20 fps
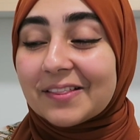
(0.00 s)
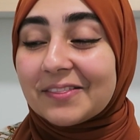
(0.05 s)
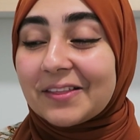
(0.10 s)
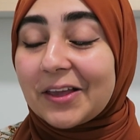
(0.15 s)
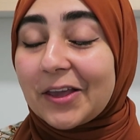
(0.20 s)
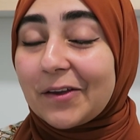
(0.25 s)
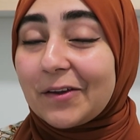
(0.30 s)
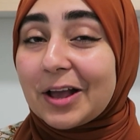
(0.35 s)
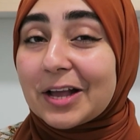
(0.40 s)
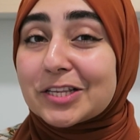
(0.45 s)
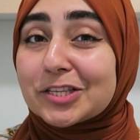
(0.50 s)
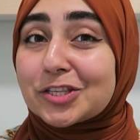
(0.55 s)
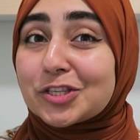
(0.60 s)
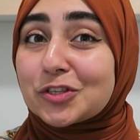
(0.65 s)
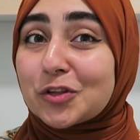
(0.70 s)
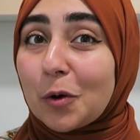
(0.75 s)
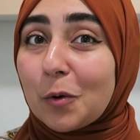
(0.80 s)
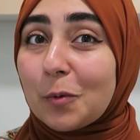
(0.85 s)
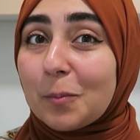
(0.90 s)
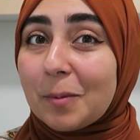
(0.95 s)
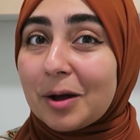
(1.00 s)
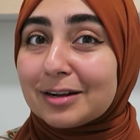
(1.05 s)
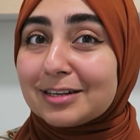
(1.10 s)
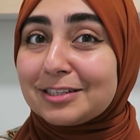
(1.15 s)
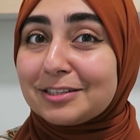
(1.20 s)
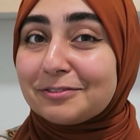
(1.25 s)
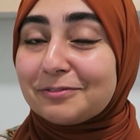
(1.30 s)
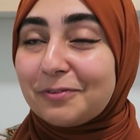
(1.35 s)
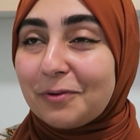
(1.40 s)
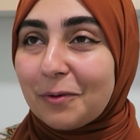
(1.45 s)
Thank you guys so
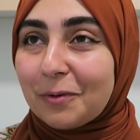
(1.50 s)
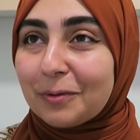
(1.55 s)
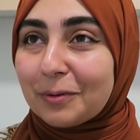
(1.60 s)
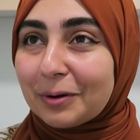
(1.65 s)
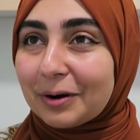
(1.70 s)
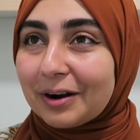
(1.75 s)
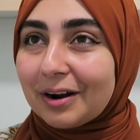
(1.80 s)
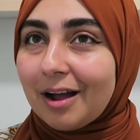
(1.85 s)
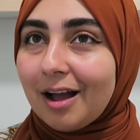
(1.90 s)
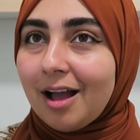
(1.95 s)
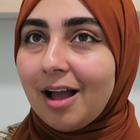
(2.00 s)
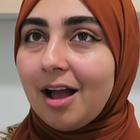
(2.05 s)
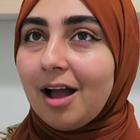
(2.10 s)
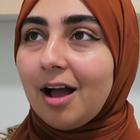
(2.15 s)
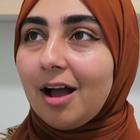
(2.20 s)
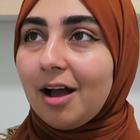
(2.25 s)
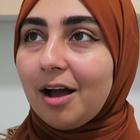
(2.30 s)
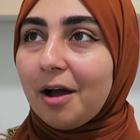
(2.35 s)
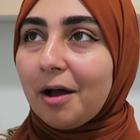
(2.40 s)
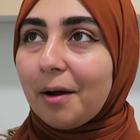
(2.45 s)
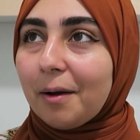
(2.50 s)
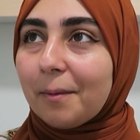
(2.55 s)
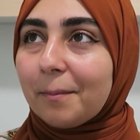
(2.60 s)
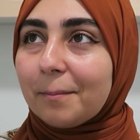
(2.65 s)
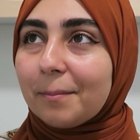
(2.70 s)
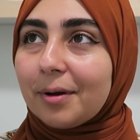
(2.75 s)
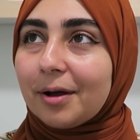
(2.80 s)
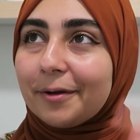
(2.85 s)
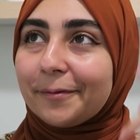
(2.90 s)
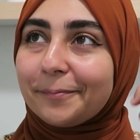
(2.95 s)
much for
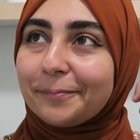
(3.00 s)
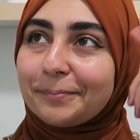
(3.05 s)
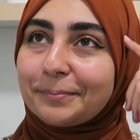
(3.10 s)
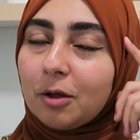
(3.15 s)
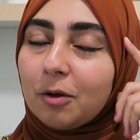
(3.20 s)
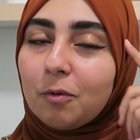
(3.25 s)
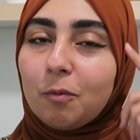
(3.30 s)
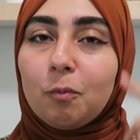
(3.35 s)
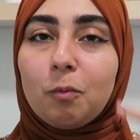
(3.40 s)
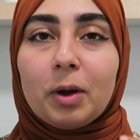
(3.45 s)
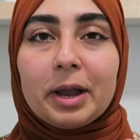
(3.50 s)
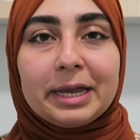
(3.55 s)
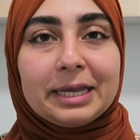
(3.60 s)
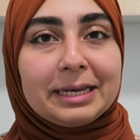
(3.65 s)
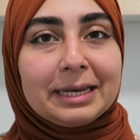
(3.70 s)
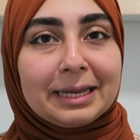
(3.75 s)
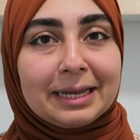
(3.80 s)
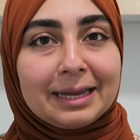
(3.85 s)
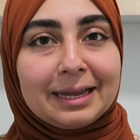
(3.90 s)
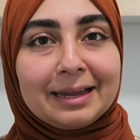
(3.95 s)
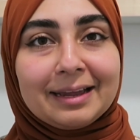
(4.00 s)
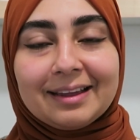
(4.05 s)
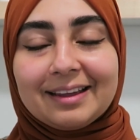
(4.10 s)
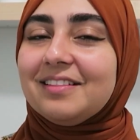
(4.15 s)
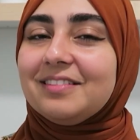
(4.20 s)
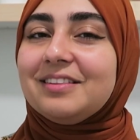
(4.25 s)
waiting.